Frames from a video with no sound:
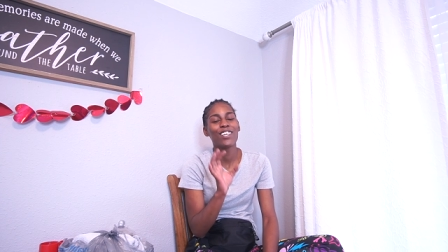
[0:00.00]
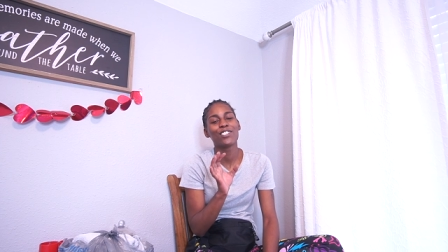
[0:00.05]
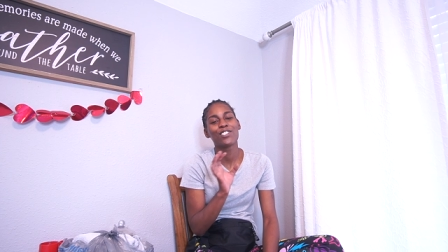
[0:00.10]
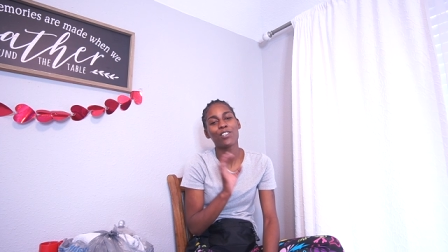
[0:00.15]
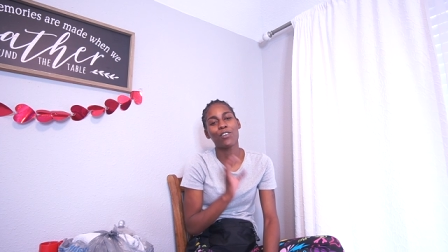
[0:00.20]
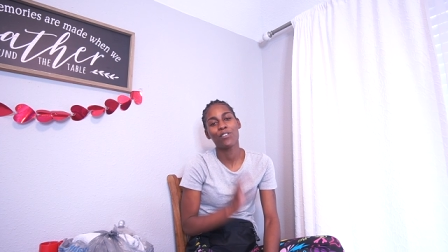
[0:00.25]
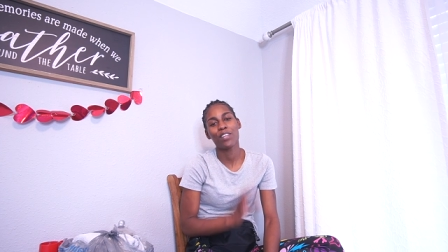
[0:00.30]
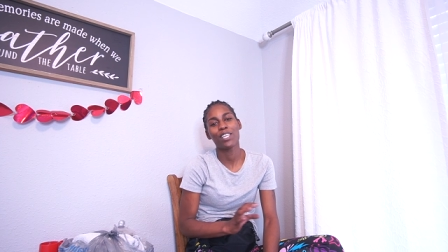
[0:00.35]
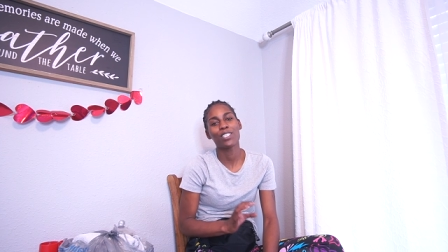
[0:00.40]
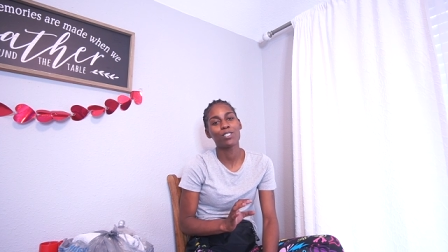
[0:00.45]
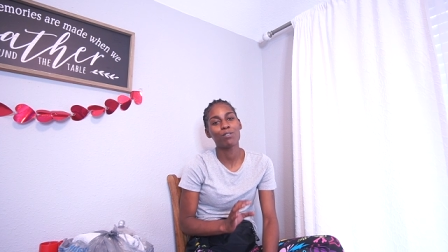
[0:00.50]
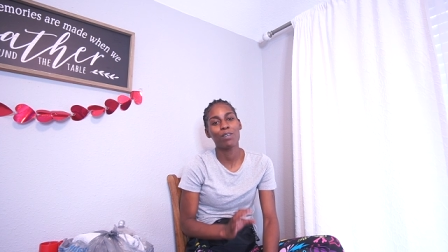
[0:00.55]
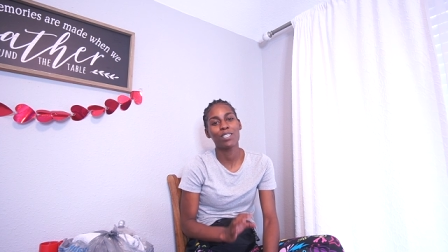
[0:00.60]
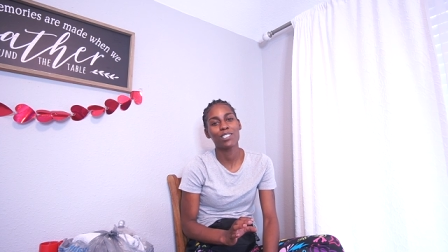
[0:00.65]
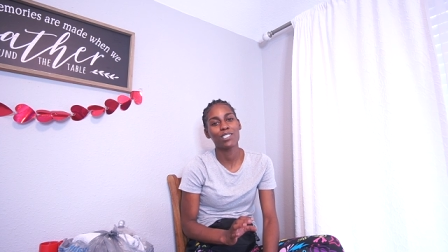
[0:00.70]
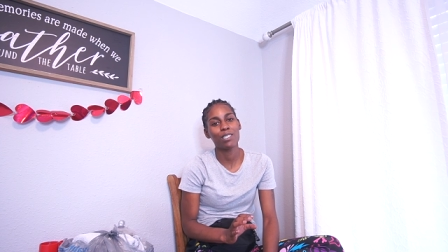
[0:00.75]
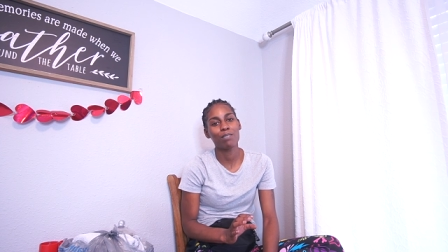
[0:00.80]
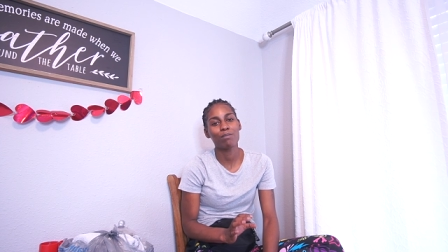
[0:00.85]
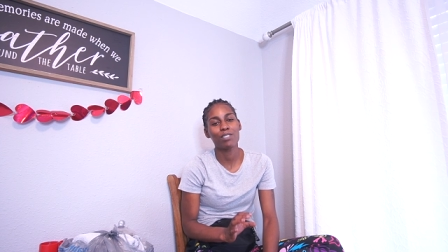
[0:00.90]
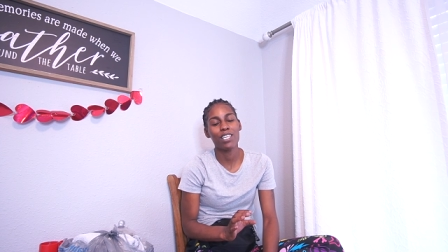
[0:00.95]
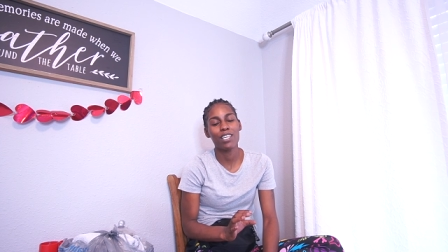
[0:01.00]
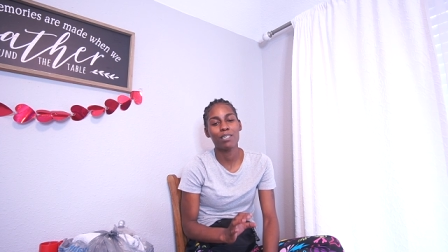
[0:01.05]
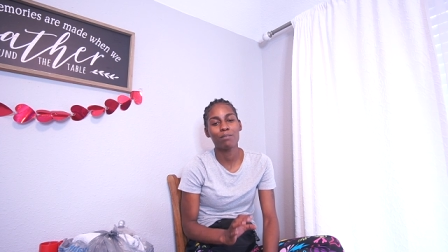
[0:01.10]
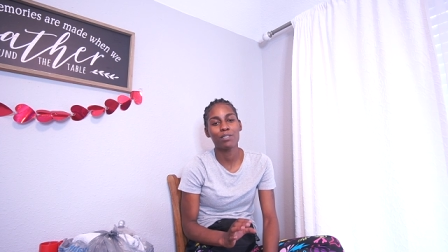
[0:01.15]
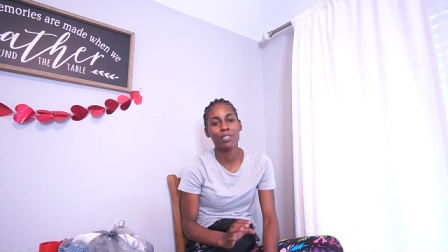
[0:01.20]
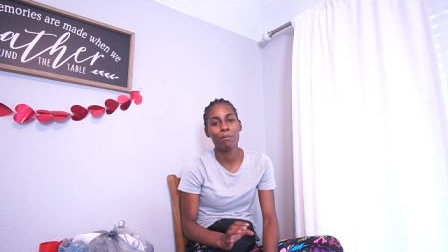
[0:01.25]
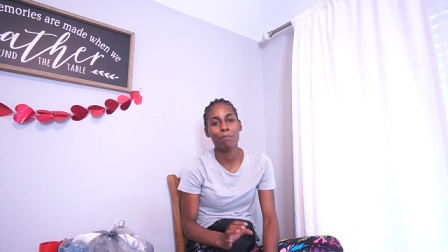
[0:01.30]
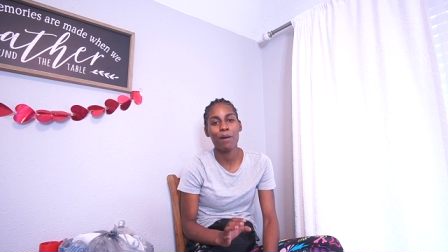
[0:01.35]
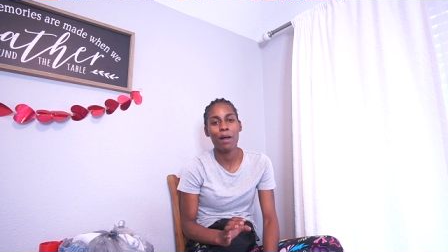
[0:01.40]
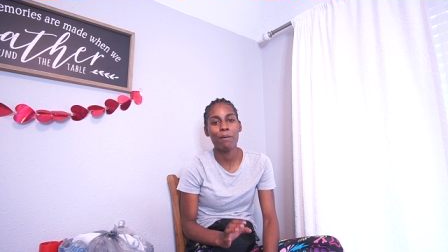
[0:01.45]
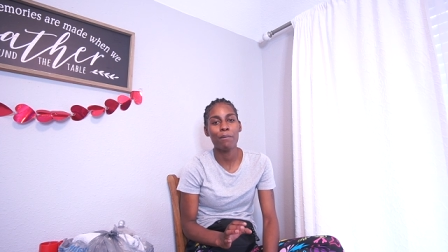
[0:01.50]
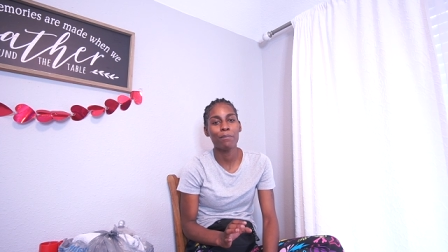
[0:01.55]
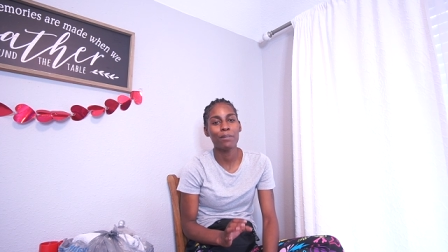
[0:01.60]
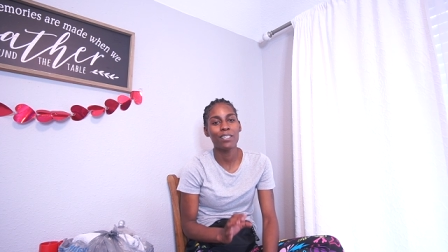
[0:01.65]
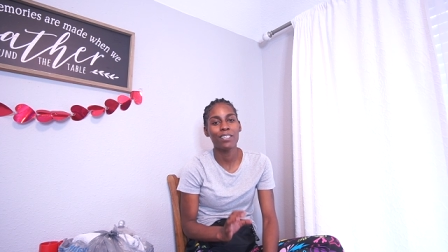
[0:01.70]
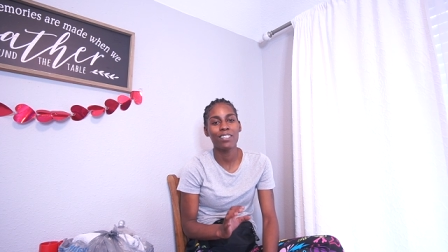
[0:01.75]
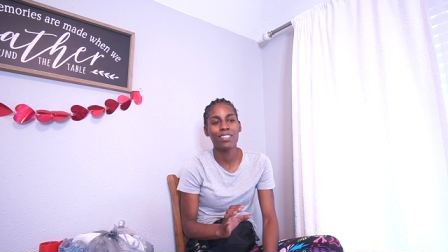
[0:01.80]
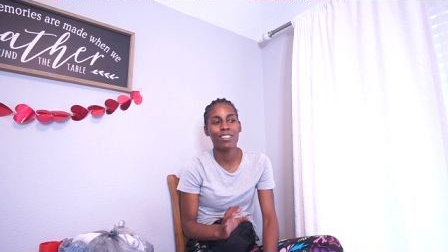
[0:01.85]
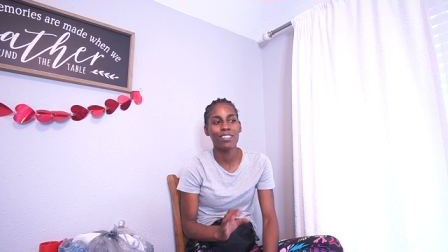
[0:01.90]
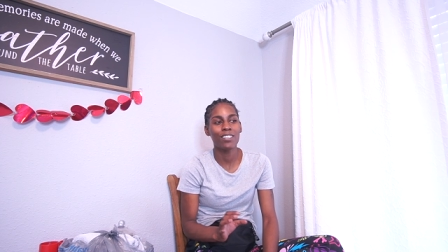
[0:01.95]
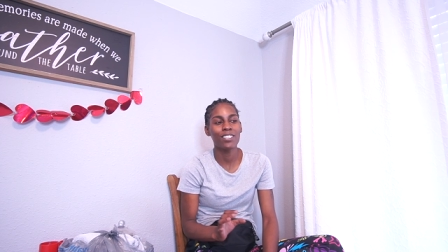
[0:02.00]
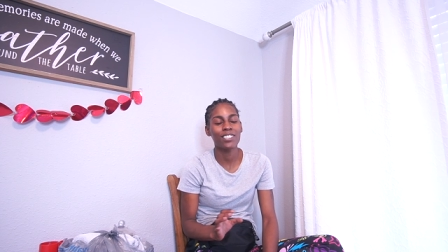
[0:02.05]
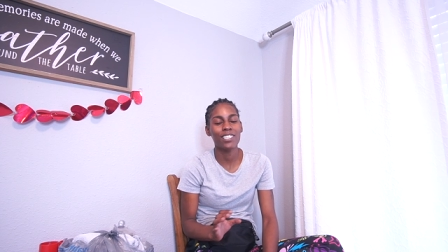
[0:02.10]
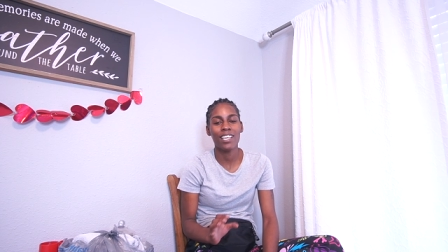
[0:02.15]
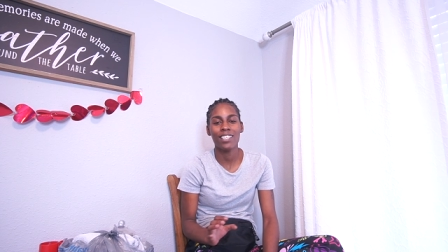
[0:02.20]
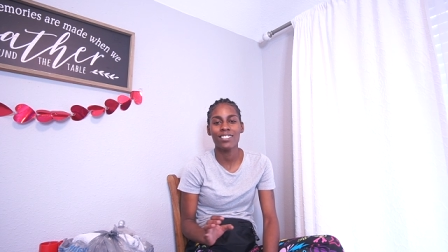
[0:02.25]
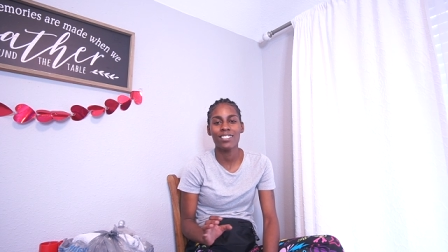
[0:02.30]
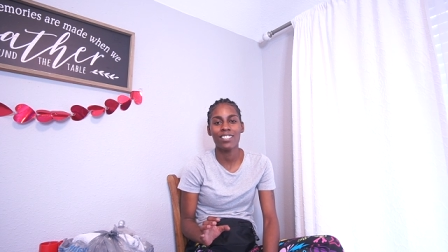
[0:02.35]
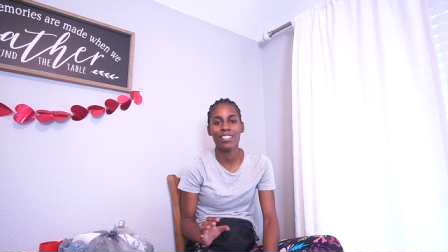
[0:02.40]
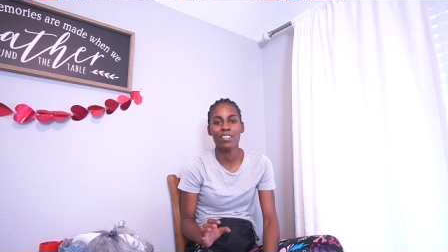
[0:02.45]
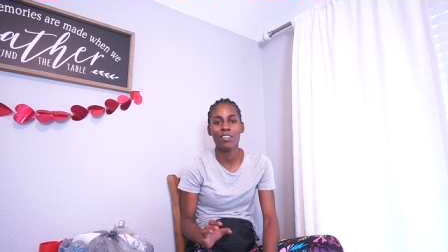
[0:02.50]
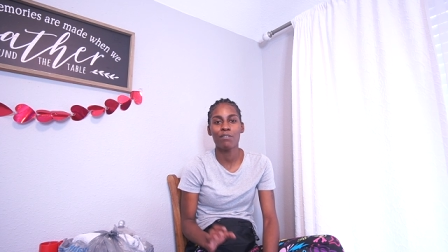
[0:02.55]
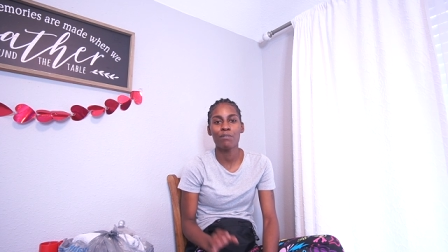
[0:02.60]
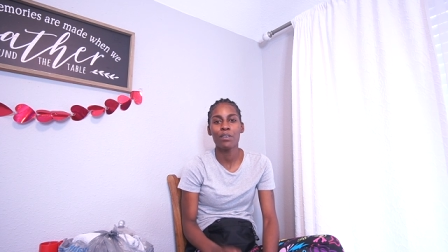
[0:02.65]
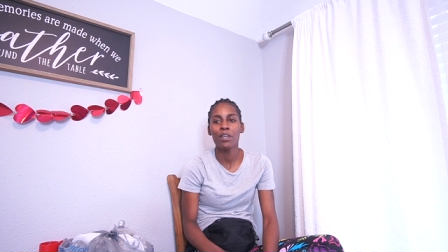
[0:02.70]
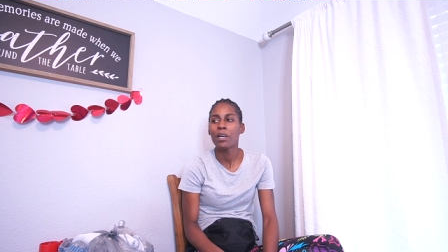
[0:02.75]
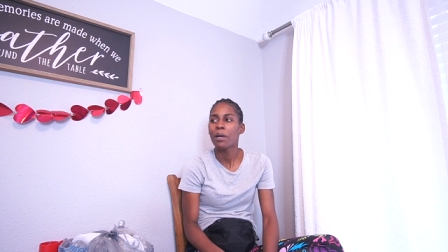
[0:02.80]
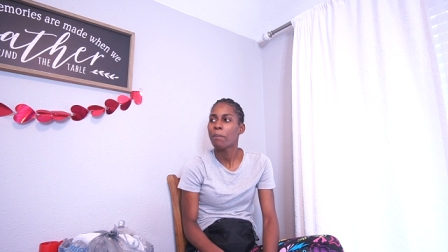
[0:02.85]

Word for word: so that's why sometimes it probably looks as if,